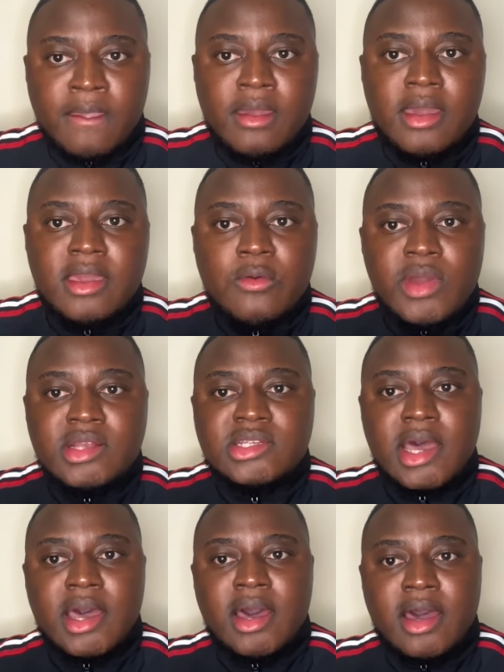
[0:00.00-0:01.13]
He went
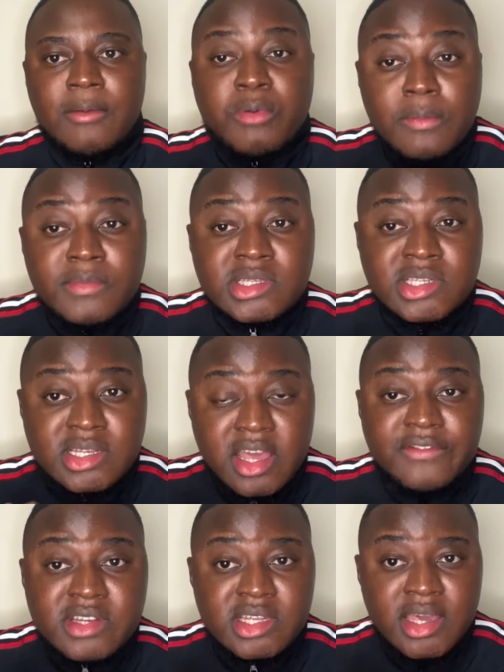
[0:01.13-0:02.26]
and promised
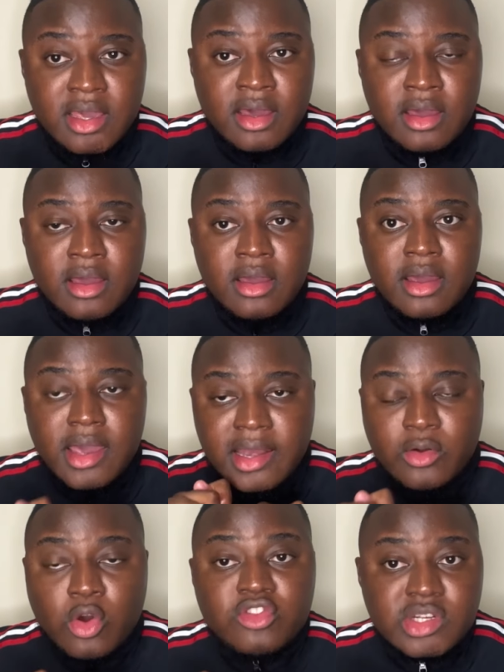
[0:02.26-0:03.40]
David De Gea a
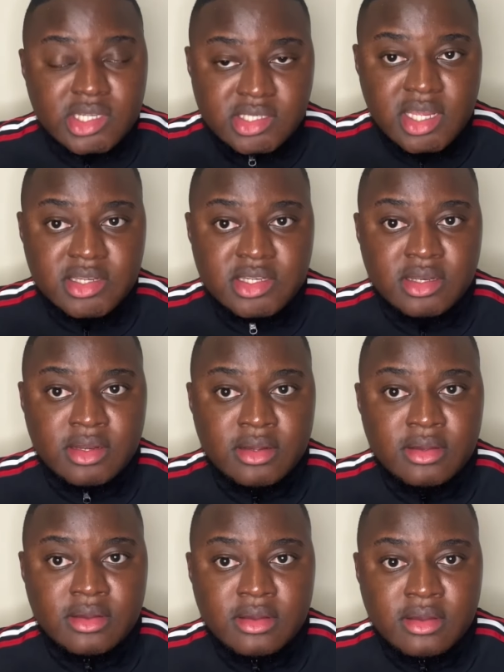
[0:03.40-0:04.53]
contract extension.
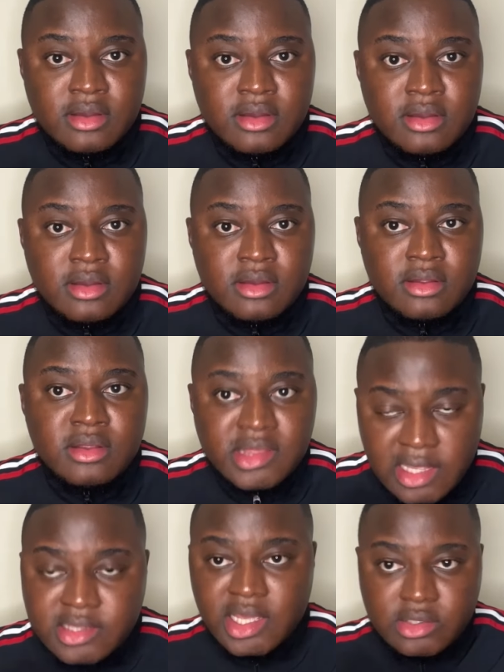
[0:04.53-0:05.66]

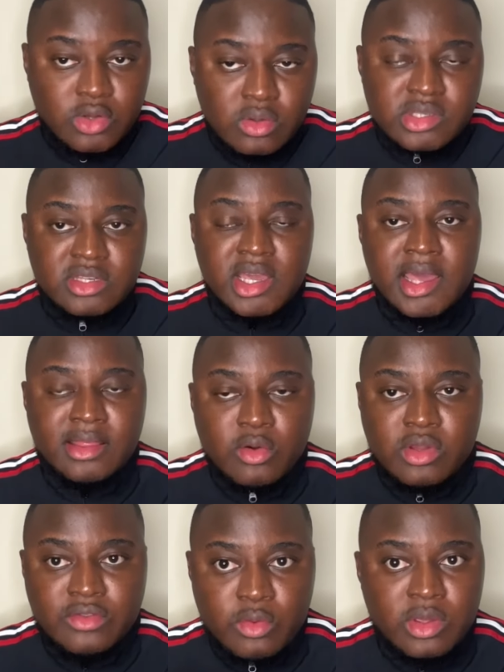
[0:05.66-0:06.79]
They told De Gea they were
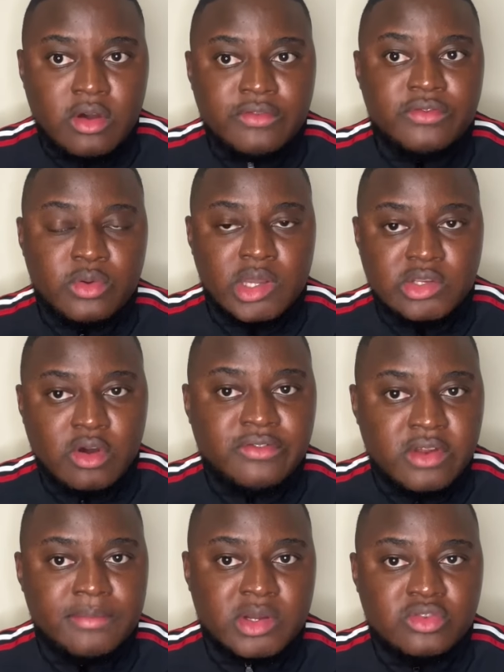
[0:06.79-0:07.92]
going to offer
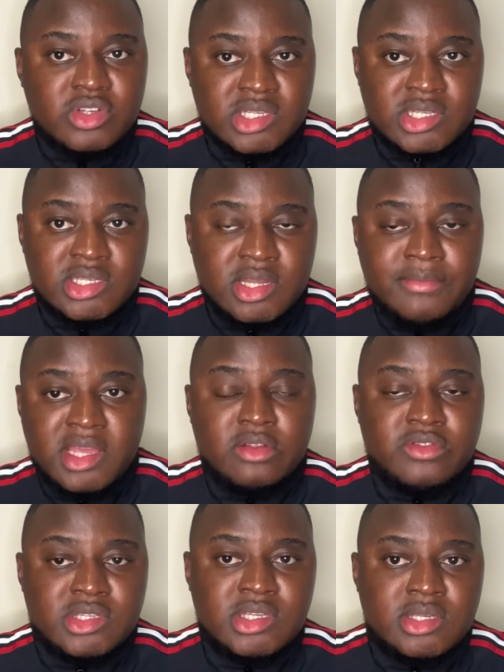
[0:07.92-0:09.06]
him a contract extension come the end of the
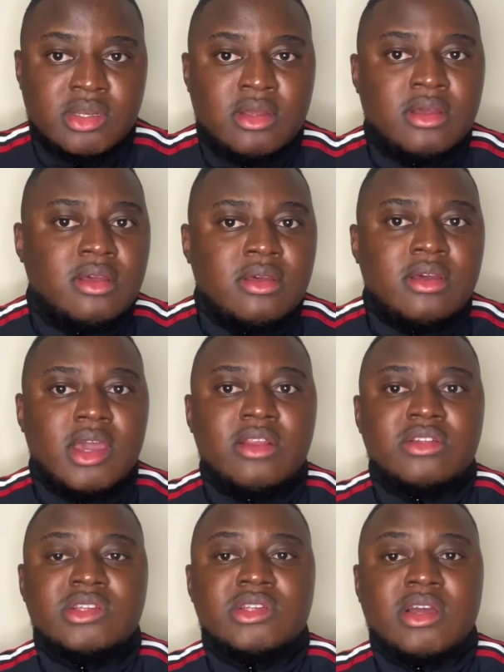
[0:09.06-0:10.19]
season. A
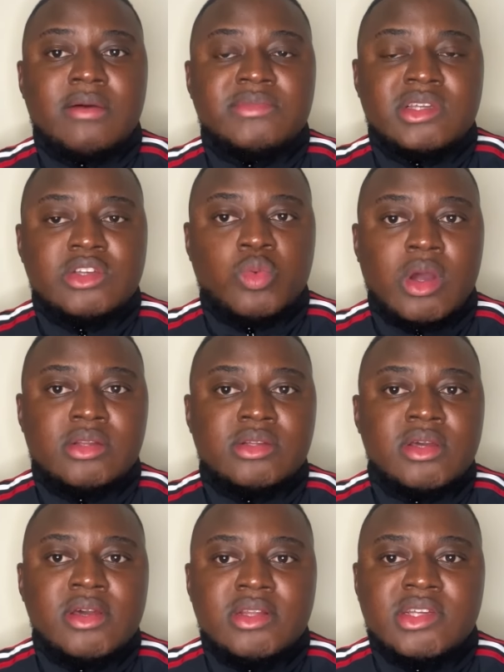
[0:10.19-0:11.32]
decision comes, and guess what?
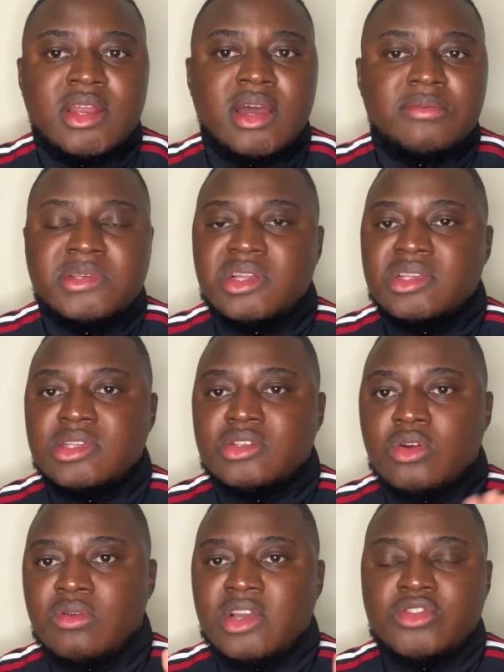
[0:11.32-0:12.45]
Ten Hag basically says,
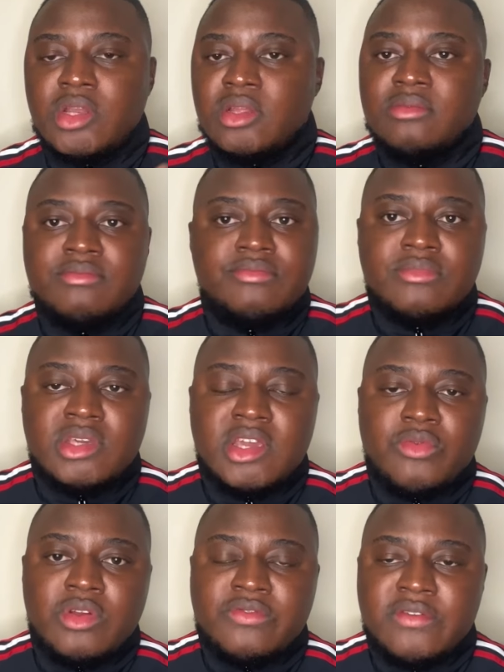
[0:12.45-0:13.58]
no, actually, get
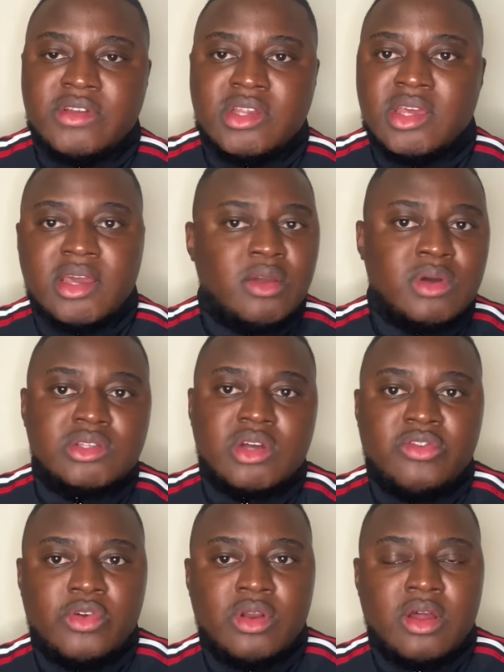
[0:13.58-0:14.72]
rid of David De Gea. He wants
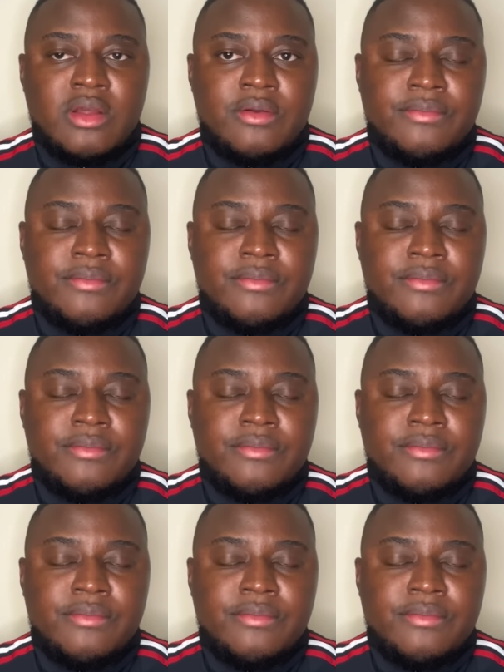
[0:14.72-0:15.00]
Andre Onana.